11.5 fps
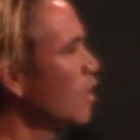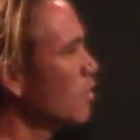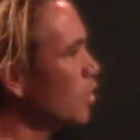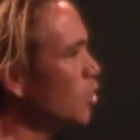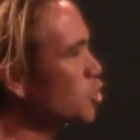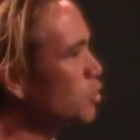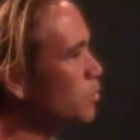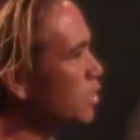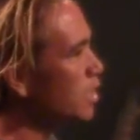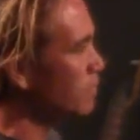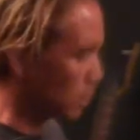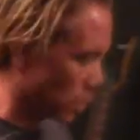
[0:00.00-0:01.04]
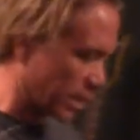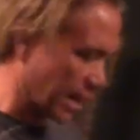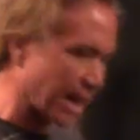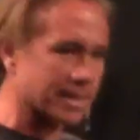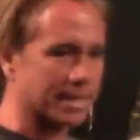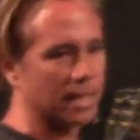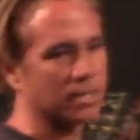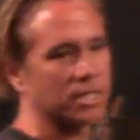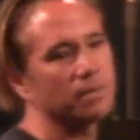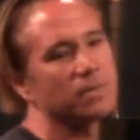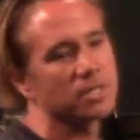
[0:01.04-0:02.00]
those who believe. They will cast out
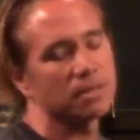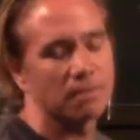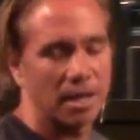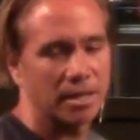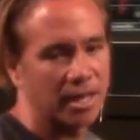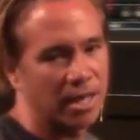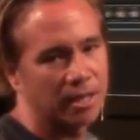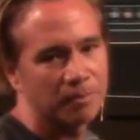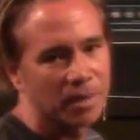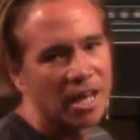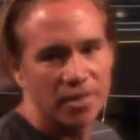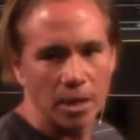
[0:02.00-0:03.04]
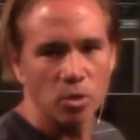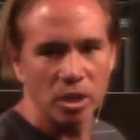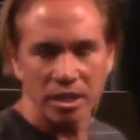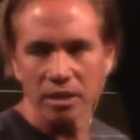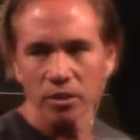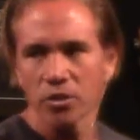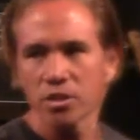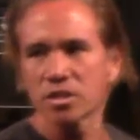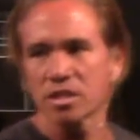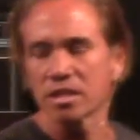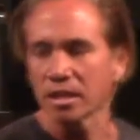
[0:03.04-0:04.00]
demons in my name, Amen. they will heal the
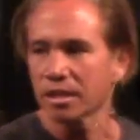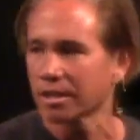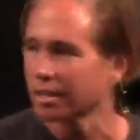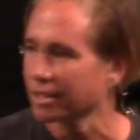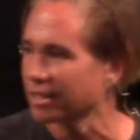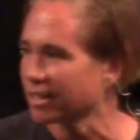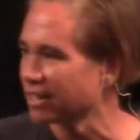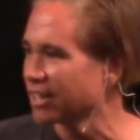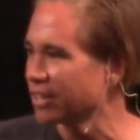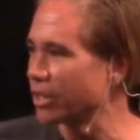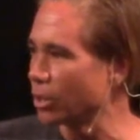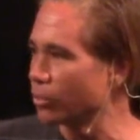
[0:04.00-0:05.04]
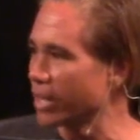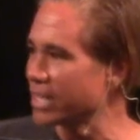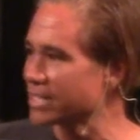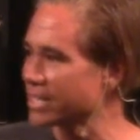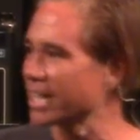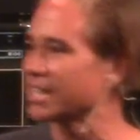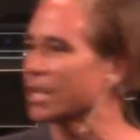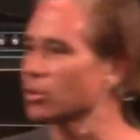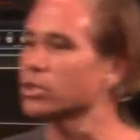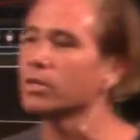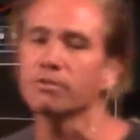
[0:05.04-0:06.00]
sick, Amen. they will raise the dead, they
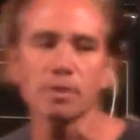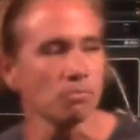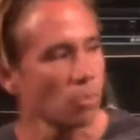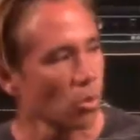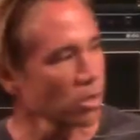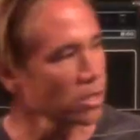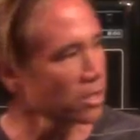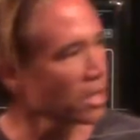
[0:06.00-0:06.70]
will do even more